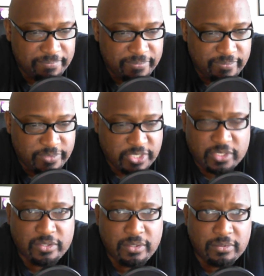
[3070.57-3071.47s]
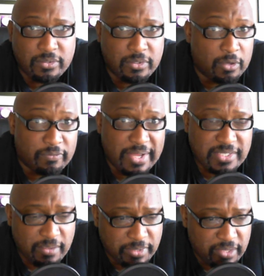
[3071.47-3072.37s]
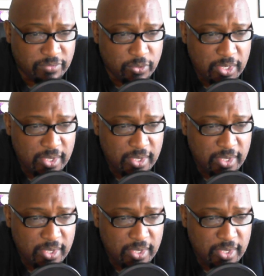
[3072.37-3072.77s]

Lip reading: Just the general advice I've been giving you.